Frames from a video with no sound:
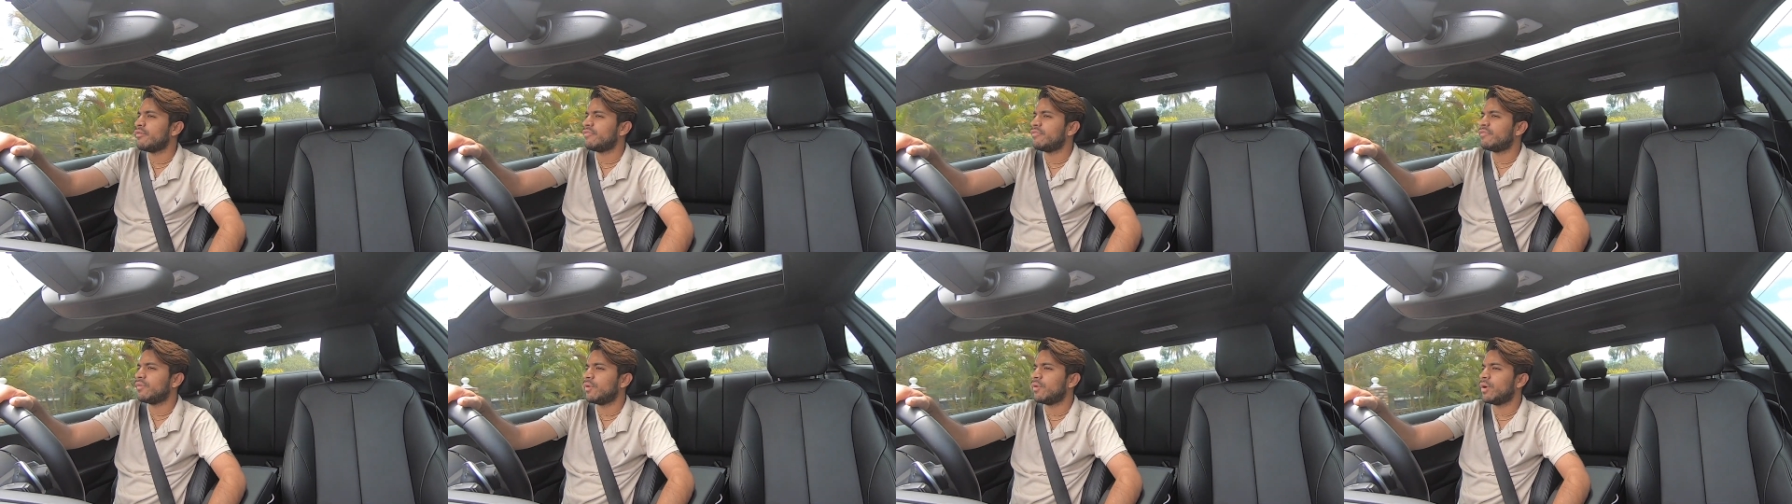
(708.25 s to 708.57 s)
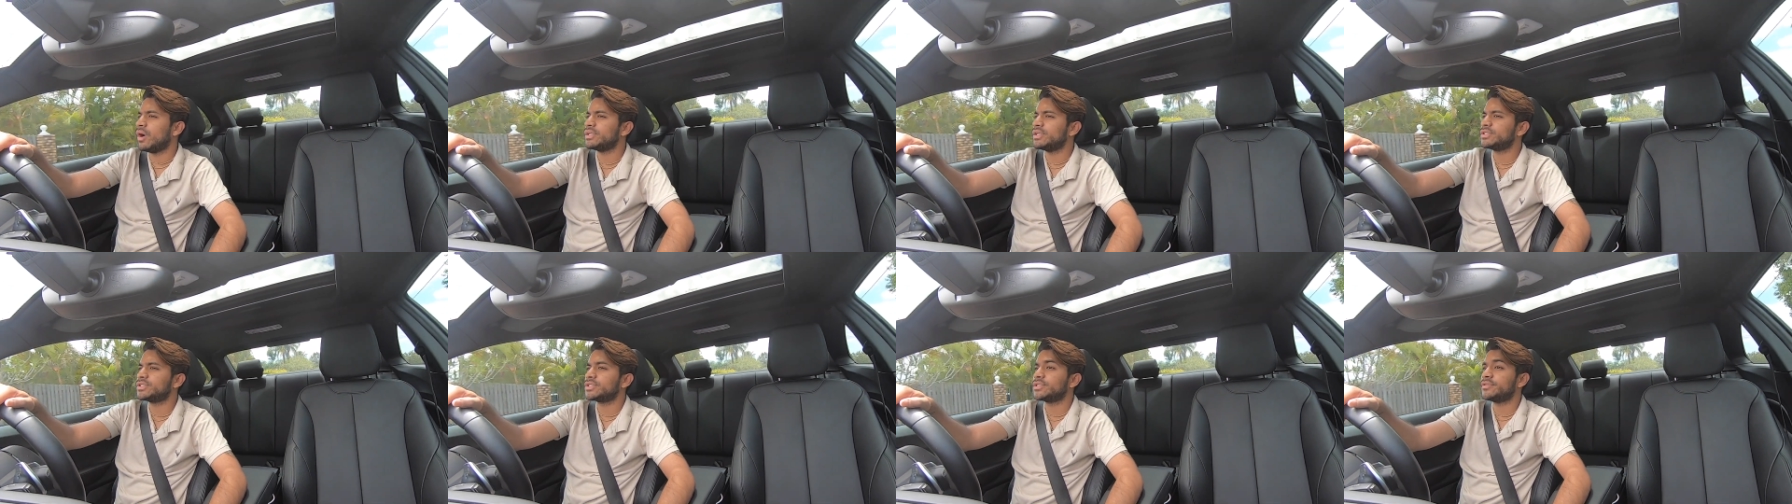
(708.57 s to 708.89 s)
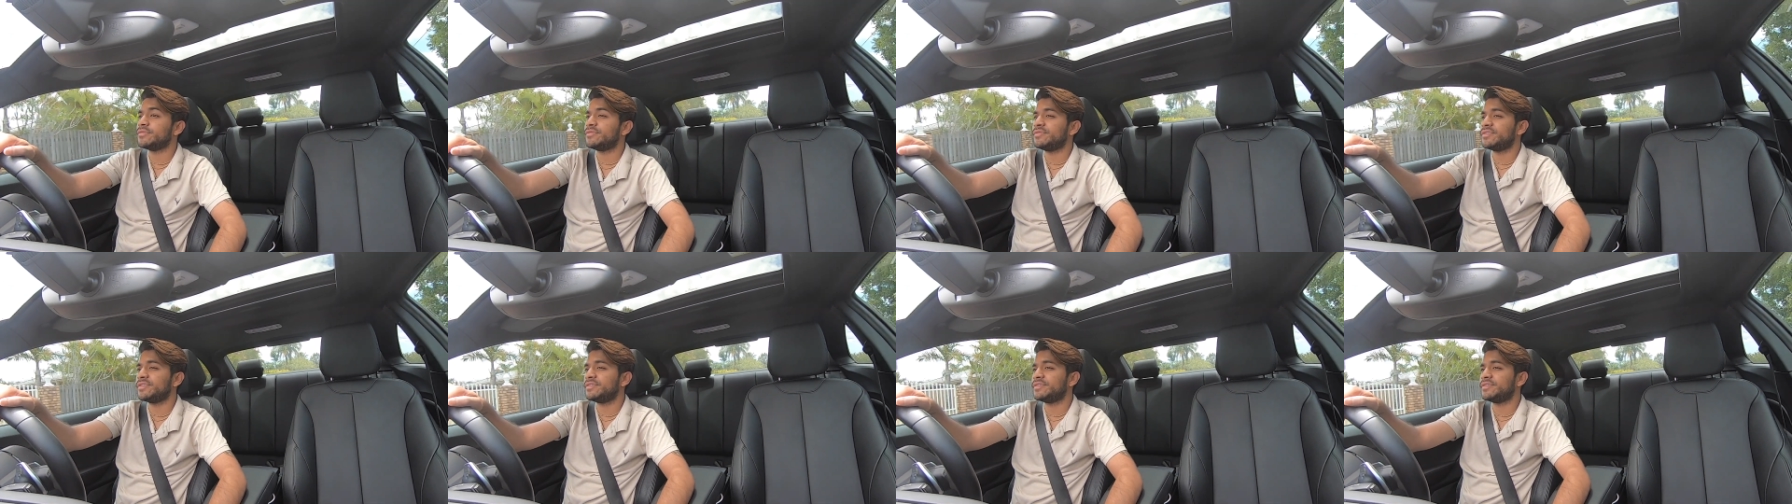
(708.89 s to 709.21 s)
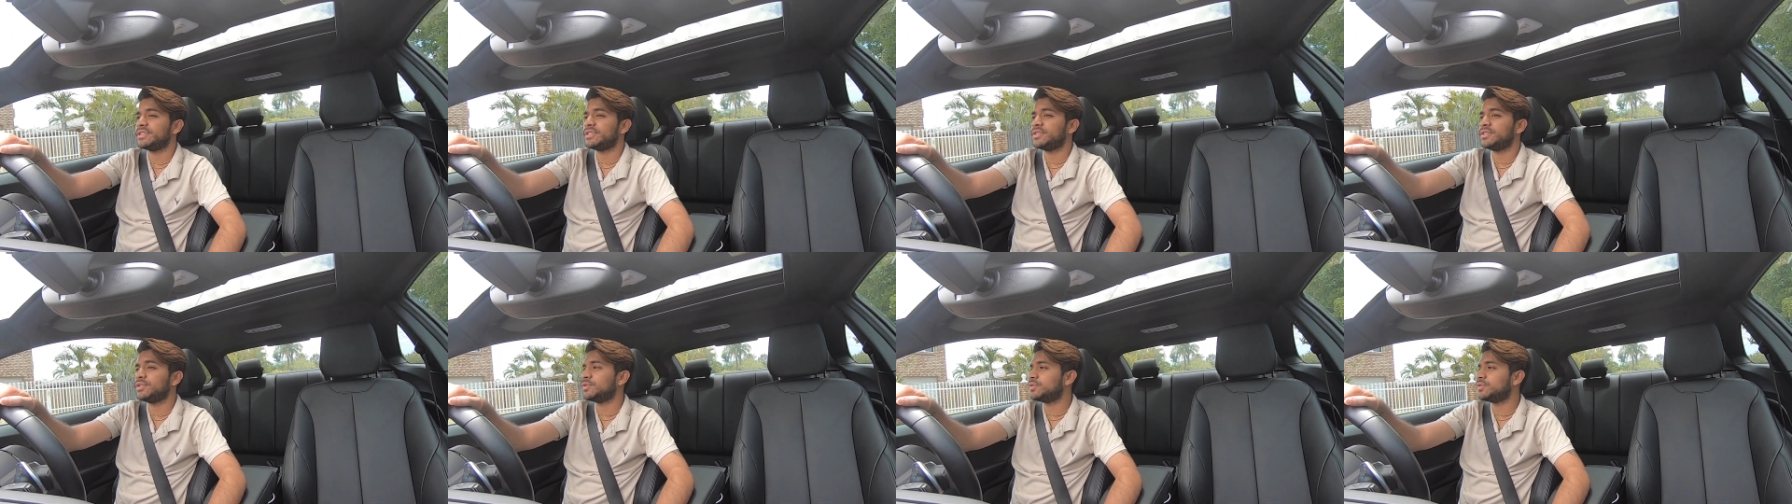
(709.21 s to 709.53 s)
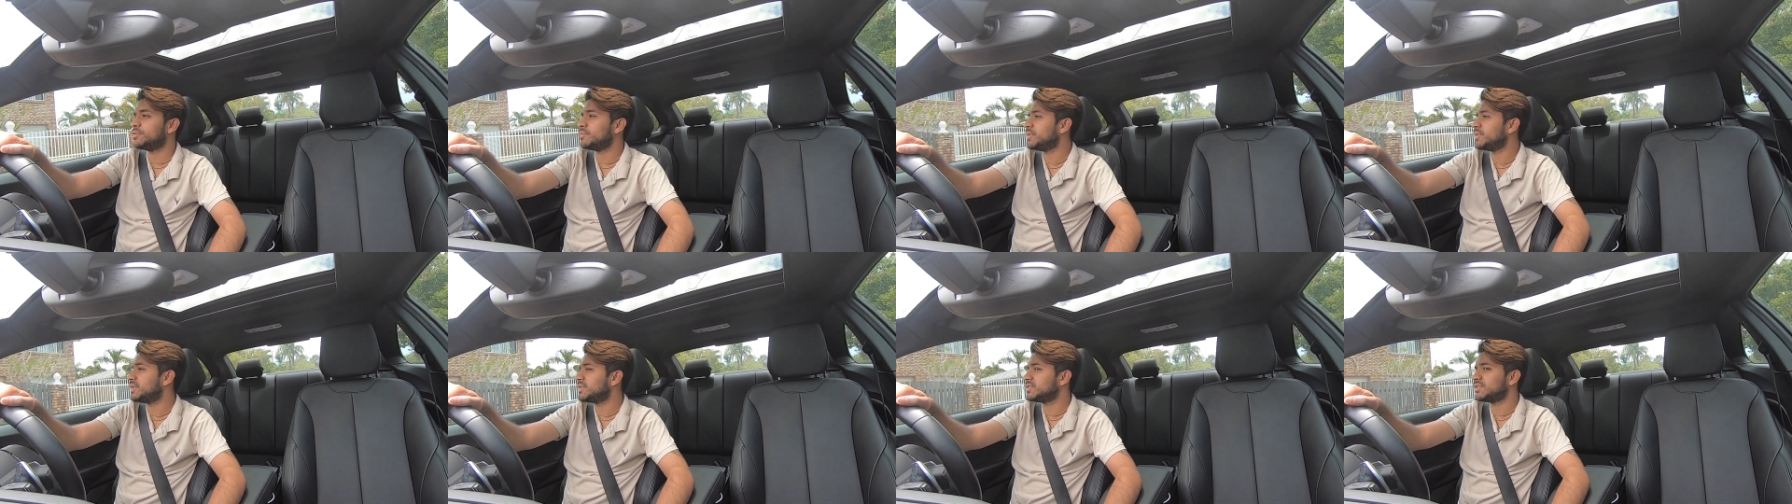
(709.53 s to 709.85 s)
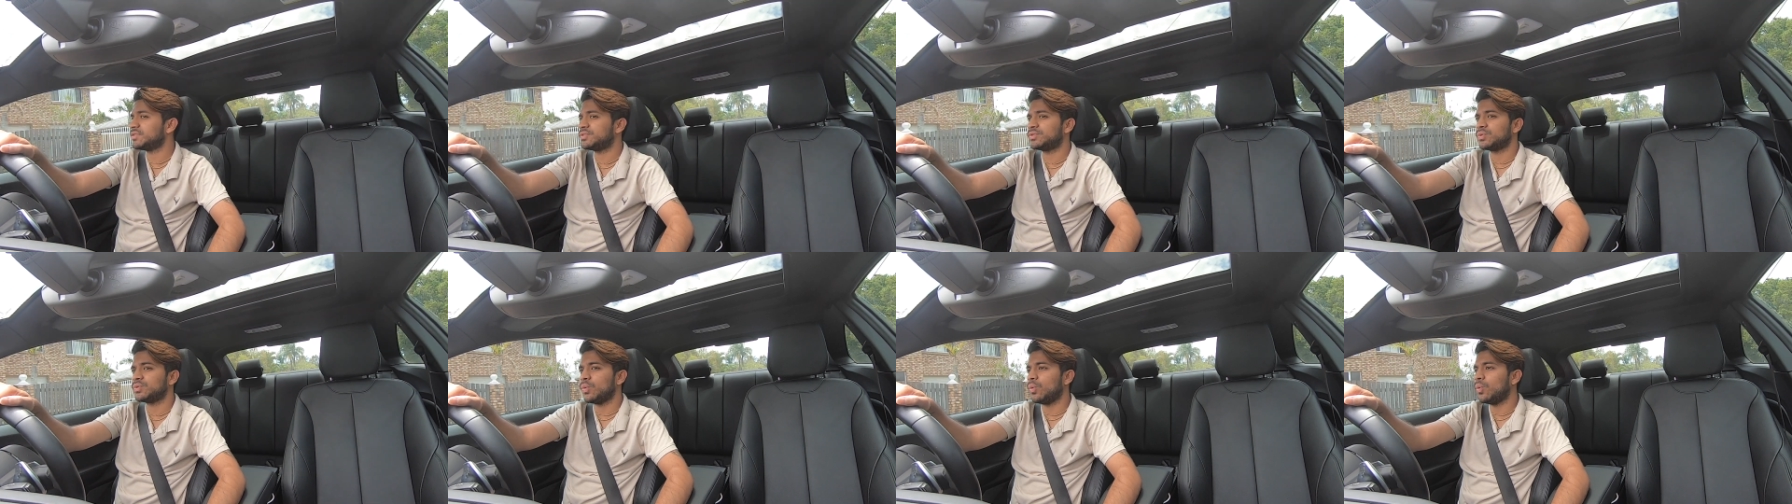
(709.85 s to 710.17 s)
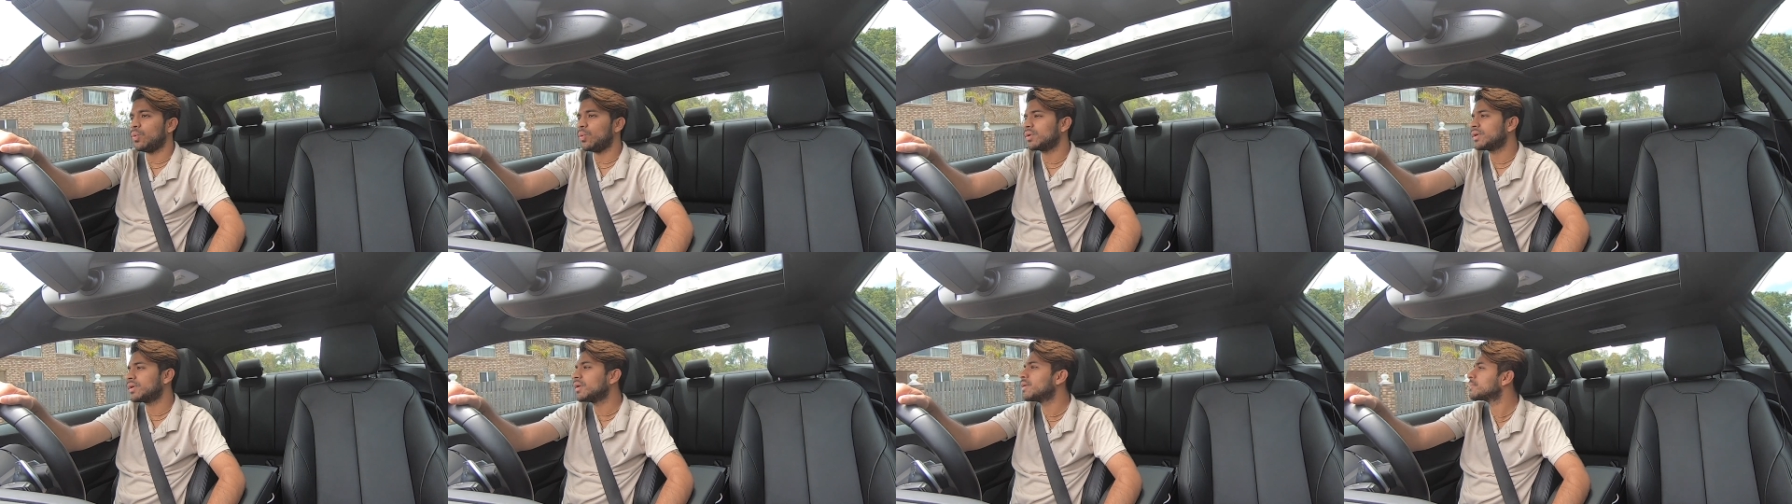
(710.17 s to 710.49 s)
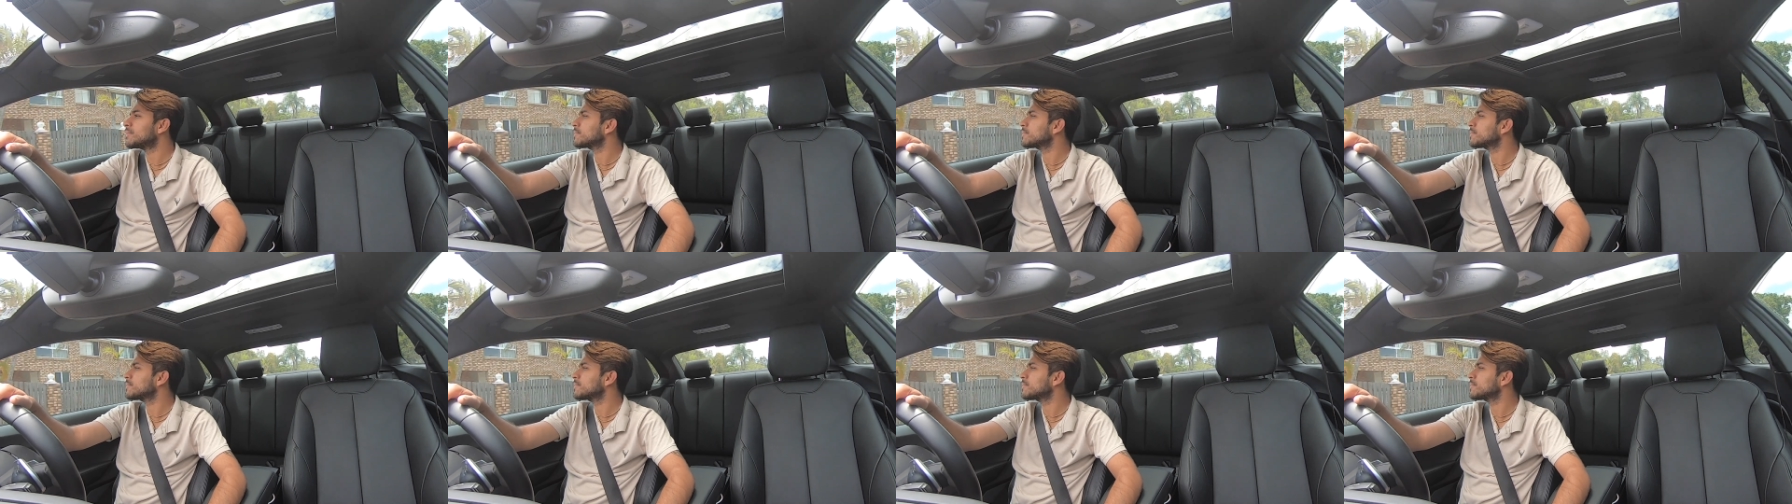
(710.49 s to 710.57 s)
450 Newton meters of torque,